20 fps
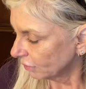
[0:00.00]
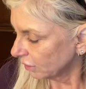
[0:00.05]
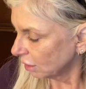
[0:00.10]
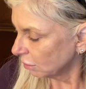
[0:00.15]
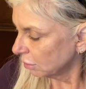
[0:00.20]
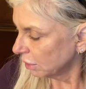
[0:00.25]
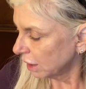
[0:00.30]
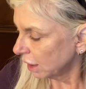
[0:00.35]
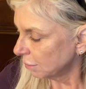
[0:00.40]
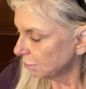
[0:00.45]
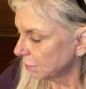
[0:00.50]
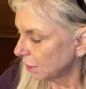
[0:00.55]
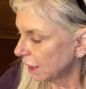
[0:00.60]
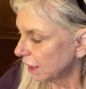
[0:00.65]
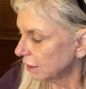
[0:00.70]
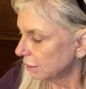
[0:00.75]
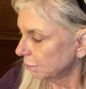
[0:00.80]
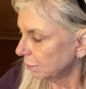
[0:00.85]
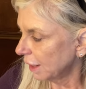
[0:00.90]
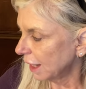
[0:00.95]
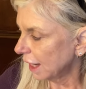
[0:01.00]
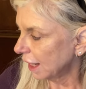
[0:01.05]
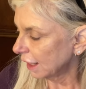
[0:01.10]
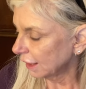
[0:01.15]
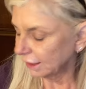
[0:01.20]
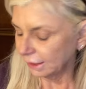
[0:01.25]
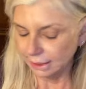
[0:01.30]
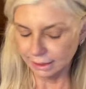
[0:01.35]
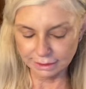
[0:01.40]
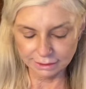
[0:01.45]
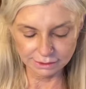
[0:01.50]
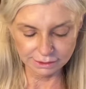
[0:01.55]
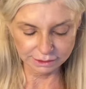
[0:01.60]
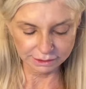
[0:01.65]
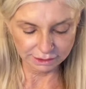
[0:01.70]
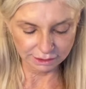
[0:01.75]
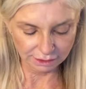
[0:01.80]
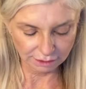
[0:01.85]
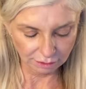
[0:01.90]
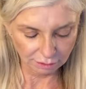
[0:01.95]
when I buy the
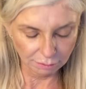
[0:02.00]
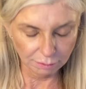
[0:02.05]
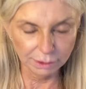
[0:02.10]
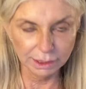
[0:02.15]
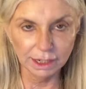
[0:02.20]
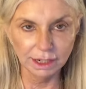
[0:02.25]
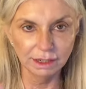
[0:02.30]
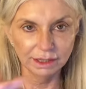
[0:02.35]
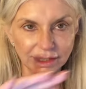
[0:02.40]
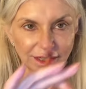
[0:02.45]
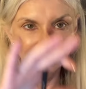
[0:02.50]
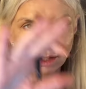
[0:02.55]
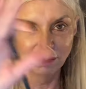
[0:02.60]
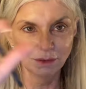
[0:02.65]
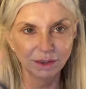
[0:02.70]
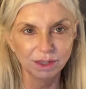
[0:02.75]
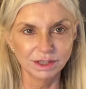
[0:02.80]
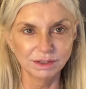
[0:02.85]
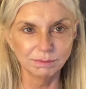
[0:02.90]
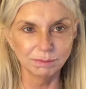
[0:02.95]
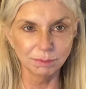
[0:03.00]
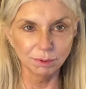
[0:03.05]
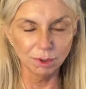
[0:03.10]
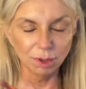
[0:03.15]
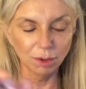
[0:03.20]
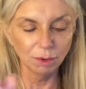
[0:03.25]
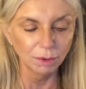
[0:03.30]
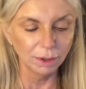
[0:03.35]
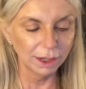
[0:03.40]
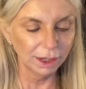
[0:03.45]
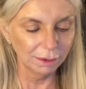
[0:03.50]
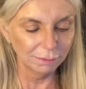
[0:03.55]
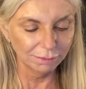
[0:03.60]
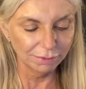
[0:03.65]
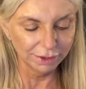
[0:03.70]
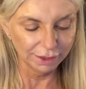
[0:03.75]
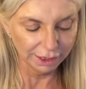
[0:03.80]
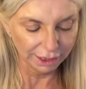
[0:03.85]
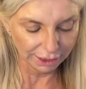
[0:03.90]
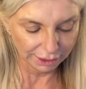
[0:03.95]
packets or, you know, the program
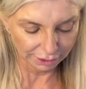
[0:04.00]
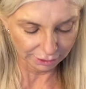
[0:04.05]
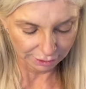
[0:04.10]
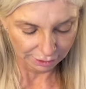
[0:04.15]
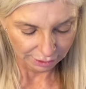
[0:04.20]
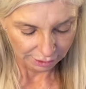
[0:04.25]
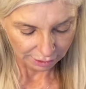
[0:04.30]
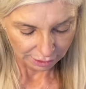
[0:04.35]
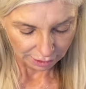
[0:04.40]
thing.